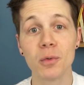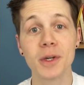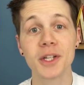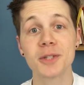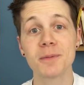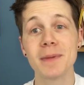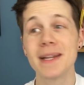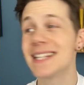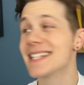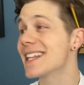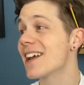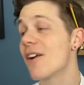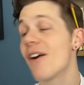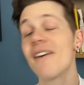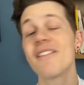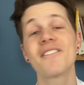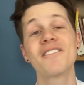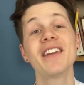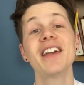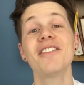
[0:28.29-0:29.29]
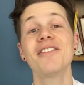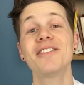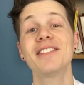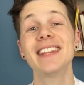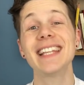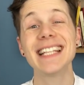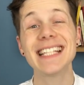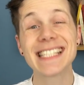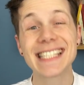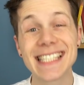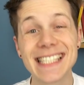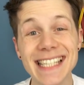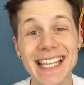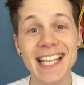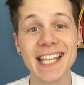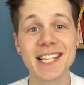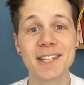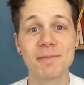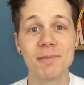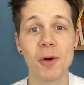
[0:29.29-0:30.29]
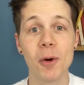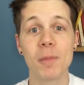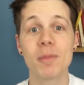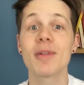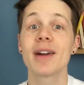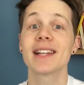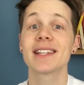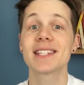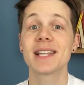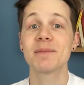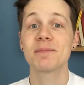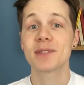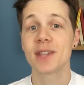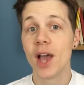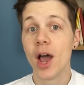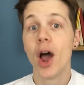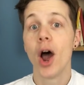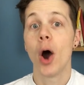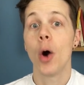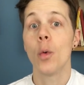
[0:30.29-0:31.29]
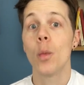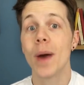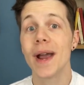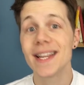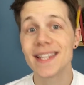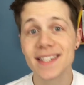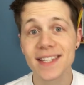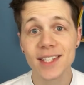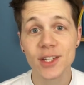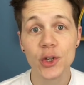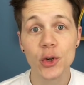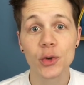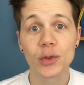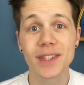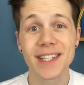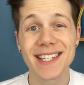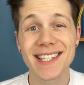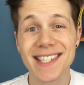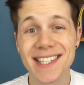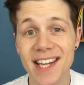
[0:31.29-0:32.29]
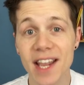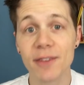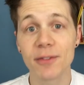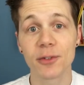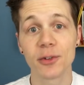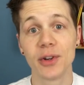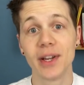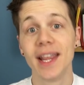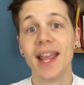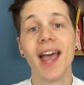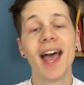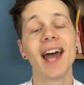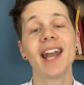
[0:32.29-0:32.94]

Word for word: which means there are 56 more bread tips awaiting your discovery.